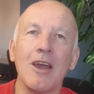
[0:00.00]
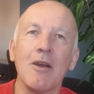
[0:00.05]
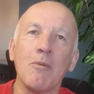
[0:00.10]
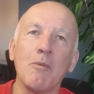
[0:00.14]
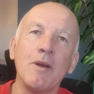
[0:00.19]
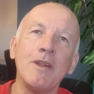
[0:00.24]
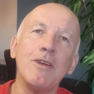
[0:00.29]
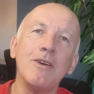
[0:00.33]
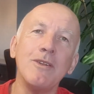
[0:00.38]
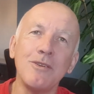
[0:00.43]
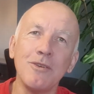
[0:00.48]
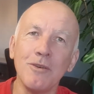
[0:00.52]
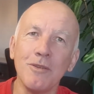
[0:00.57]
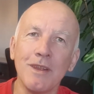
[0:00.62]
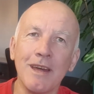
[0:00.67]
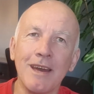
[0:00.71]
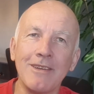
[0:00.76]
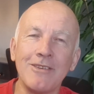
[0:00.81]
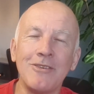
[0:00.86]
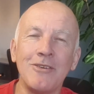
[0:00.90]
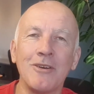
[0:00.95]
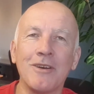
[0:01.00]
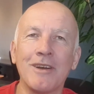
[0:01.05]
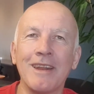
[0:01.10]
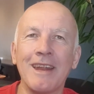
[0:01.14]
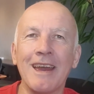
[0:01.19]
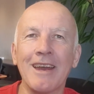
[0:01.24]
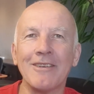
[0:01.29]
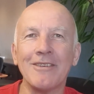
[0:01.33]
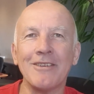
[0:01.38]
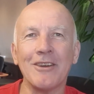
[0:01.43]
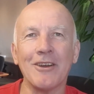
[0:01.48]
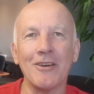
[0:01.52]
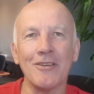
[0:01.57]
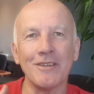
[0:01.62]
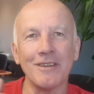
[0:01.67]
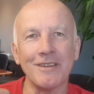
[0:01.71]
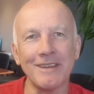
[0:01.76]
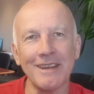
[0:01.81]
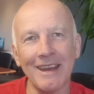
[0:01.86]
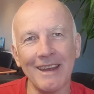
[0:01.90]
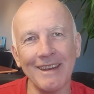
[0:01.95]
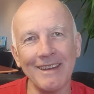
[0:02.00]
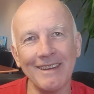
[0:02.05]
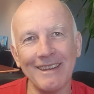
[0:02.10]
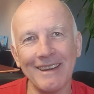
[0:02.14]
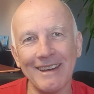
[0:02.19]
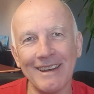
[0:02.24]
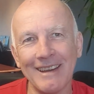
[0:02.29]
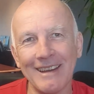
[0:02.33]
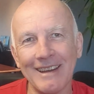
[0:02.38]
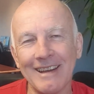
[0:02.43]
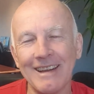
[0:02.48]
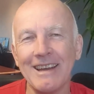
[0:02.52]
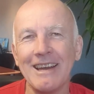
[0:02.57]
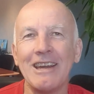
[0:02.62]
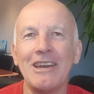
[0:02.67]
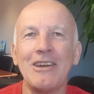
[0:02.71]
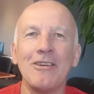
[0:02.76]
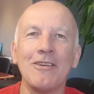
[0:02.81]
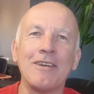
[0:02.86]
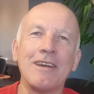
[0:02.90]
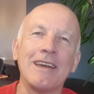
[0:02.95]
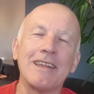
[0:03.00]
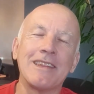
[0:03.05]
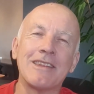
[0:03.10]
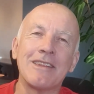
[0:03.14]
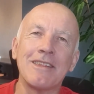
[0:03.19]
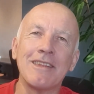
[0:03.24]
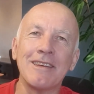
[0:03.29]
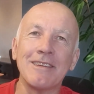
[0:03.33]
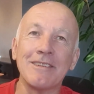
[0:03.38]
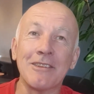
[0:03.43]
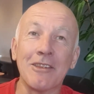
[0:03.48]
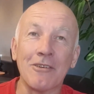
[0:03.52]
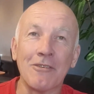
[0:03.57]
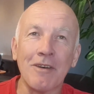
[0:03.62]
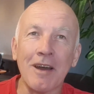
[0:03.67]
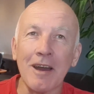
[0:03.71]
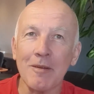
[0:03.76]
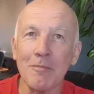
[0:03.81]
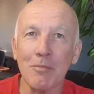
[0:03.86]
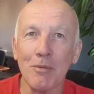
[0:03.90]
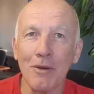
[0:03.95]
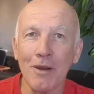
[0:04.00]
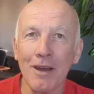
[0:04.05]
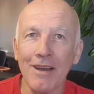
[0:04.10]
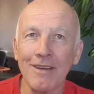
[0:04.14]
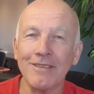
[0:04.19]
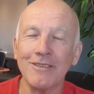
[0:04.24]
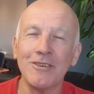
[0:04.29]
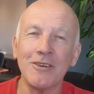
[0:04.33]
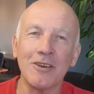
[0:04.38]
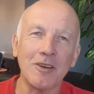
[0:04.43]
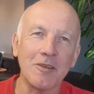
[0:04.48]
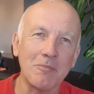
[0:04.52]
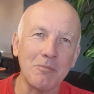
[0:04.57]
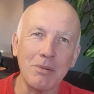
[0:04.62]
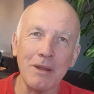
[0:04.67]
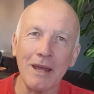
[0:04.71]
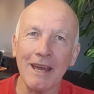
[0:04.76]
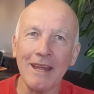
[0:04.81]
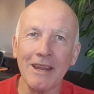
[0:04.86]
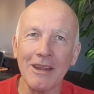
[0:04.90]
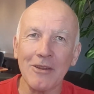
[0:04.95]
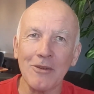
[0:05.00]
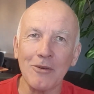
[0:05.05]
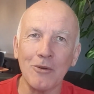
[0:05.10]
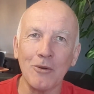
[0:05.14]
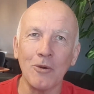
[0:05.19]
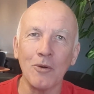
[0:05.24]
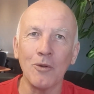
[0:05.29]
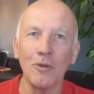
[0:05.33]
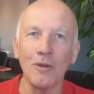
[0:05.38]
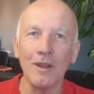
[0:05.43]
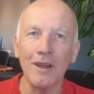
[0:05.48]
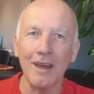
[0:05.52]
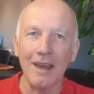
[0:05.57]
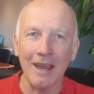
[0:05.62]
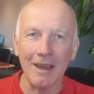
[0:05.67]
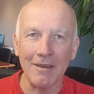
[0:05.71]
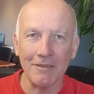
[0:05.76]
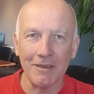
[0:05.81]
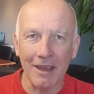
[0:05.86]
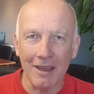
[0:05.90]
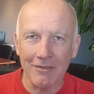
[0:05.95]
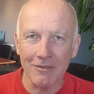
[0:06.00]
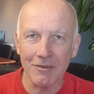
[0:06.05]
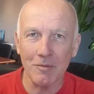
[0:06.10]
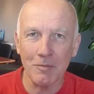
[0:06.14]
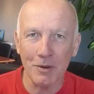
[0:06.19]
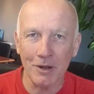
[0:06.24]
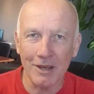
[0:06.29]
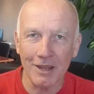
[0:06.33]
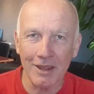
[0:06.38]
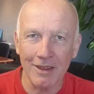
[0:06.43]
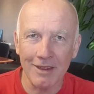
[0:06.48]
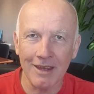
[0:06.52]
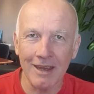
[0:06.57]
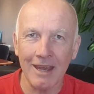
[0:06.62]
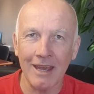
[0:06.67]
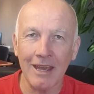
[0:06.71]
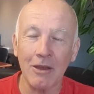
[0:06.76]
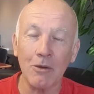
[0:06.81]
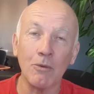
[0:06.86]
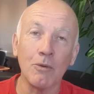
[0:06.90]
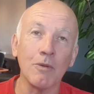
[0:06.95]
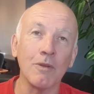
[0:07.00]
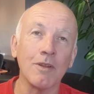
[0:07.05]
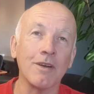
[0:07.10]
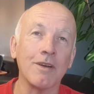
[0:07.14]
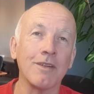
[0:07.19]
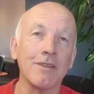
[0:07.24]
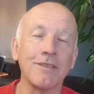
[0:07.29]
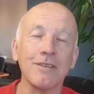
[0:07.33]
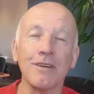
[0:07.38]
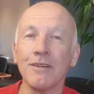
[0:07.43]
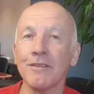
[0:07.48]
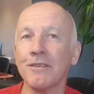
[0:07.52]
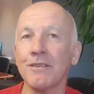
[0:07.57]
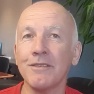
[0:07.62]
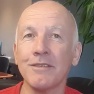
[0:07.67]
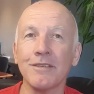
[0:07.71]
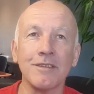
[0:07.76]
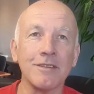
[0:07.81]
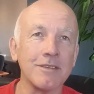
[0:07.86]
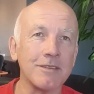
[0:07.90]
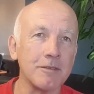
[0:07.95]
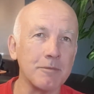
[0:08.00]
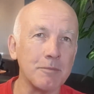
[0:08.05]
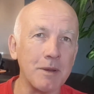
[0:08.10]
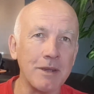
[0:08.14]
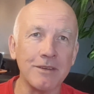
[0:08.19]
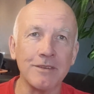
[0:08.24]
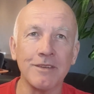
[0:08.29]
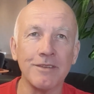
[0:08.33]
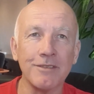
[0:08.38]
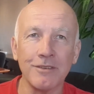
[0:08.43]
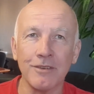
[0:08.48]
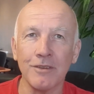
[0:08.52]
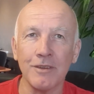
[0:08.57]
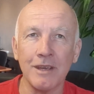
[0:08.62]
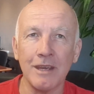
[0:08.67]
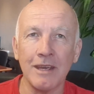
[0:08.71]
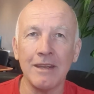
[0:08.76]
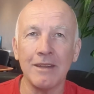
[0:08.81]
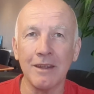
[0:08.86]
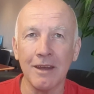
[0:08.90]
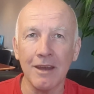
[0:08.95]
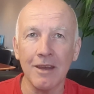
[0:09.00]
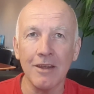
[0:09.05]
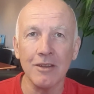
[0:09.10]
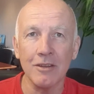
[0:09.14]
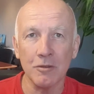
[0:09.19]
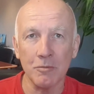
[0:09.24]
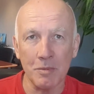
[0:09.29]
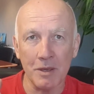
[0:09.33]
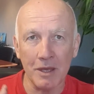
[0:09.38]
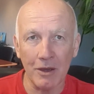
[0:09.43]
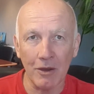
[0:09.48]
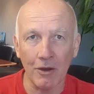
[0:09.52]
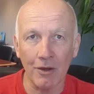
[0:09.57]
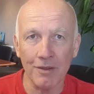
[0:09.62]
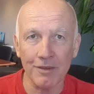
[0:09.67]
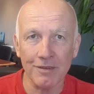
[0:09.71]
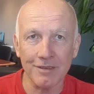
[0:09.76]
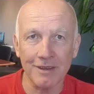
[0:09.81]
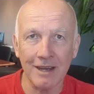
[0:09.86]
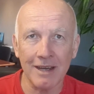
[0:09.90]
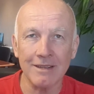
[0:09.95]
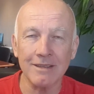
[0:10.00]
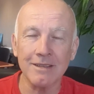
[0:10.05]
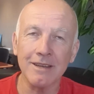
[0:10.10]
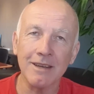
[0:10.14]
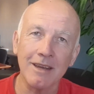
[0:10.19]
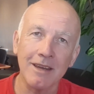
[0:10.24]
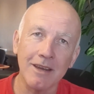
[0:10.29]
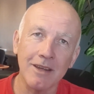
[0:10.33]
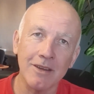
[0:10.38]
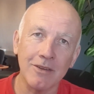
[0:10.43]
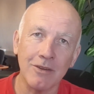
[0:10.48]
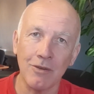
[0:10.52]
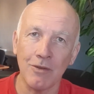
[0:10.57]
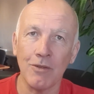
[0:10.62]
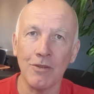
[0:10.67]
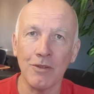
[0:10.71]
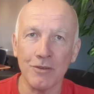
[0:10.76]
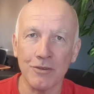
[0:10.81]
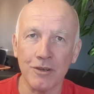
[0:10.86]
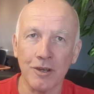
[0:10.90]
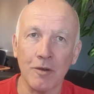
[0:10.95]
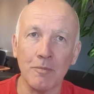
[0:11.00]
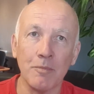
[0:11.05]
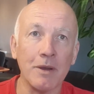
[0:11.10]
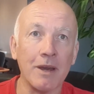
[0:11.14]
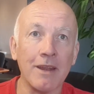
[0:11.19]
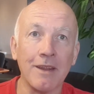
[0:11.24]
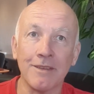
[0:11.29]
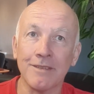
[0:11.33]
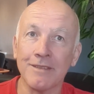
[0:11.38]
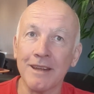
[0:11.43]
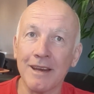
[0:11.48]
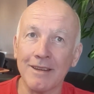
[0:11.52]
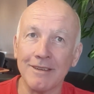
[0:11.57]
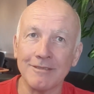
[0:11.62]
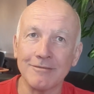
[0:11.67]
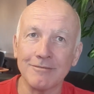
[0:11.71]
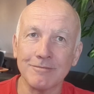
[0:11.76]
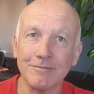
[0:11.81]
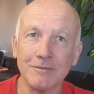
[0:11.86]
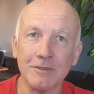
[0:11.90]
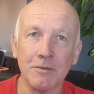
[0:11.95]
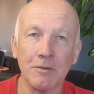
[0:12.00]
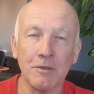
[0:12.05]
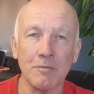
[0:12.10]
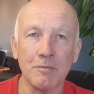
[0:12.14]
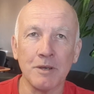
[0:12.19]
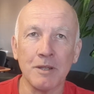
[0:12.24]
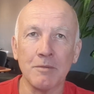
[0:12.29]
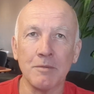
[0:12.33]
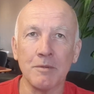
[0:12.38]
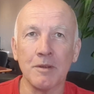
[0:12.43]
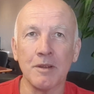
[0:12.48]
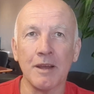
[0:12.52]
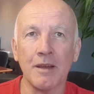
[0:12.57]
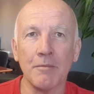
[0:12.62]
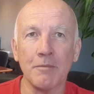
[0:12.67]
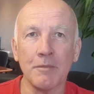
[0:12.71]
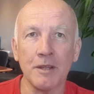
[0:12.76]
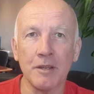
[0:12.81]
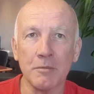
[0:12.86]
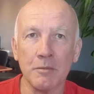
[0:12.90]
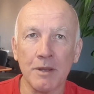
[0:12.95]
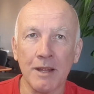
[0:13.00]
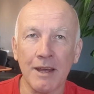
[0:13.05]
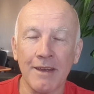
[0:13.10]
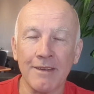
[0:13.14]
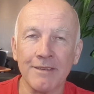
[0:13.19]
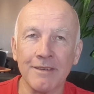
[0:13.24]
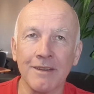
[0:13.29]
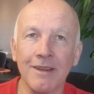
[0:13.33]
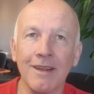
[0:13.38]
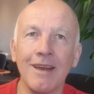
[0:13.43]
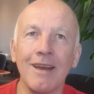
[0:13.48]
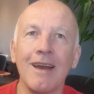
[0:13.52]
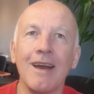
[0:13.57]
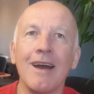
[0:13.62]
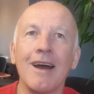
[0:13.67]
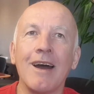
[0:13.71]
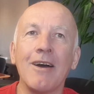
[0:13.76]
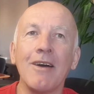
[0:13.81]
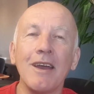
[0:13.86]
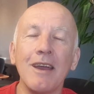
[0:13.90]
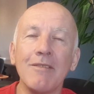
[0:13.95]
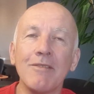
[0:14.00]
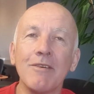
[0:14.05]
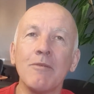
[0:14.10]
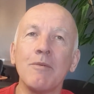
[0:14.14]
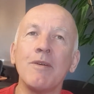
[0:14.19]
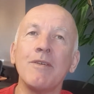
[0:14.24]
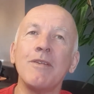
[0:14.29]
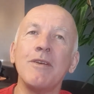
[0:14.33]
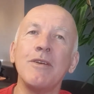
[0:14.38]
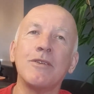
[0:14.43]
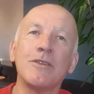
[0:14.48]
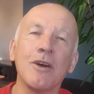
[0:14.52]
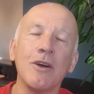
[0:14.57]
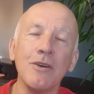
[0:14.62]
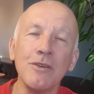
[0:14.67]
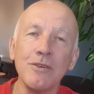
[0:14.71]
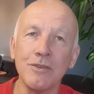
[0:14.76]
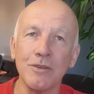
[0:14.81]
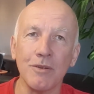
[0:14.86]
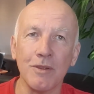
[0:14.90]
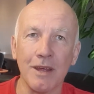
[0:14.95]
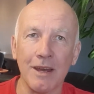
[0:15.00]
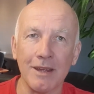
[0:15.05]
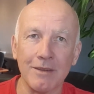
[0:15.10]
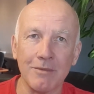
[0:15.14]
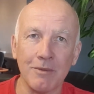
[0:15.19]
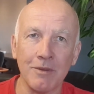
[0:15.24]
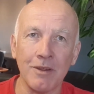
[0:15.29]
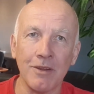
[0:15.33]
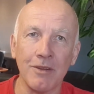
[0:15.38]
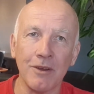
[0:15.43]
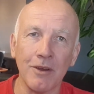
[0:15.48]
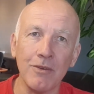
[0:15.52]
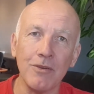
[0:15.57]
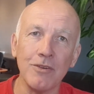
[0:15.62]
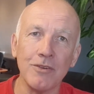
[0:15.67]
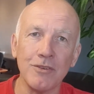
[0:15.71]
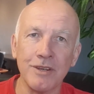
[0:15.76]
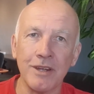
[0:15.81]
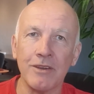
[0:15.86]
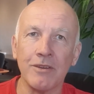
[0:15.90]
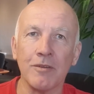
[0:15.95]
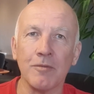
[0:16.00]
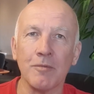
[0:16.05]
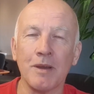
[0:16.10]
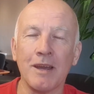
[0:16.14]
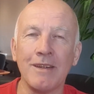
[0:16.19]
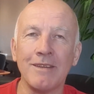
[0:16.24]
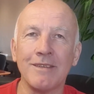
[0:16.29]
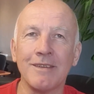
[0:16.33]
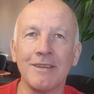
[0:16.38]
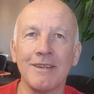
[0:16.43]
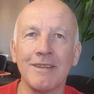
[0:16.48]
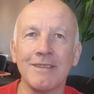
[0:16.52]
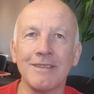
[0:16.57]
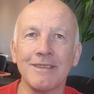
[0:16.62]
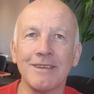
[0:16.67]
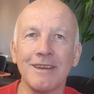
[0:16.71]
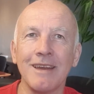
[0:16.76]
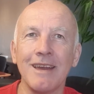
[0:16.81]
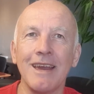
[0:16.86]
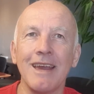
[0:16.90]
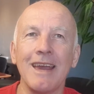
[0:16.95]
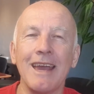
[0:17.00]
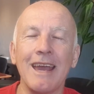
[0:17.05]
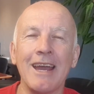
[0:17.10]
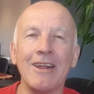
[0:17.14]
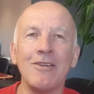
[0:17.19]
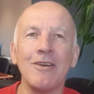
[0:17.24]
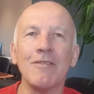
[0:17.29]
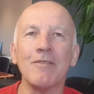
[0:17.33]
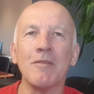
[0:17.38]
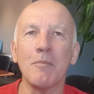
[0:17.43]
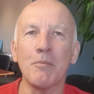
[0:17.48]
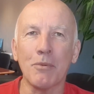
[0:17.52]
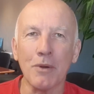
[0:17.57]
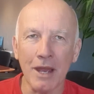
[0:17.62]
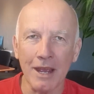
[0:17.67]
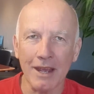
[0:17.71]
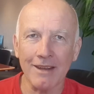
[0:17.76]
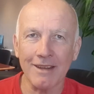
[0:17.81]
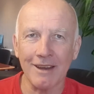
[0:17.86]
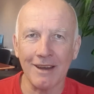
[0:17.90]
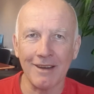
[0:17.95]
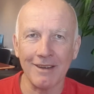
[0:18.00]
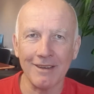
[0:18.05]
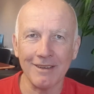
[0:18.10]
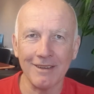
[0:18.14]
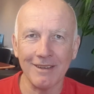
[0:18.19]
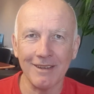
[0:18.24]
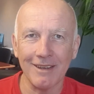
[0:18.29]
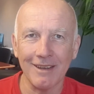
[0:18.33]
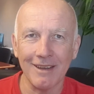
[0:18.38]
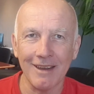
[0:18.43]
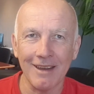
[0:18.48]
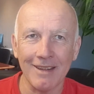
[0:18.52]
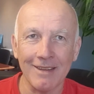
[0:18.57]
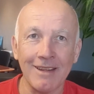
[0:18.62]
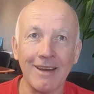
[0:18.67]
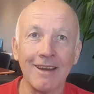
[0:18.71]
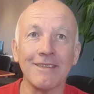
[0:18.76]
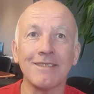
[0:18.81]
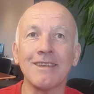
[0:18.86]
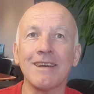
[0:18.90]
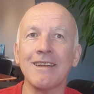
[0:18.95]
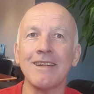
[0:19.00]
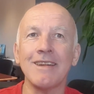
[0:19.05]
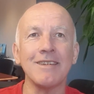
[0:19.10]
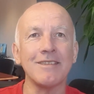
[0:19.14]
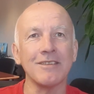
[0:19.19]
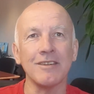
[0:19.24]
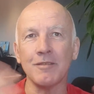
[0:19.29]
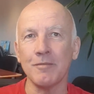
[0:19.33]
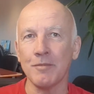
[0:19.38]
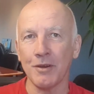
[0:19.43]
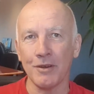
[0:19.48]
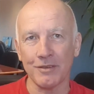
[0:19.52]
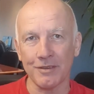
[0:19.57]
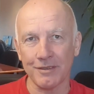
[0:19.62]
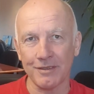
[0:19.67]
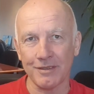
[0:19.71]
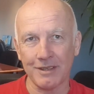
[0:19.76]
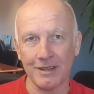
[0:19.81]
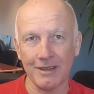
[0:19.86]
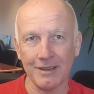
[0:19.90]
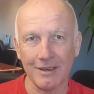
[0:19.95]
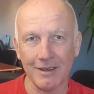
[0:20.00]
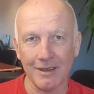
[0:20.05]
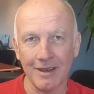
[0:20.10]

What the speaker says: When you do that, you can actually go to tender, you can get the things at the right price, you can plan it all, have everybody there, all the consultants and specialists you need to be on site to do the job, and it's done with minimal hassle. However, when you don't do that, when you don't do scheduled maintenance and you have a breakdown, now suddenly it's an emergency.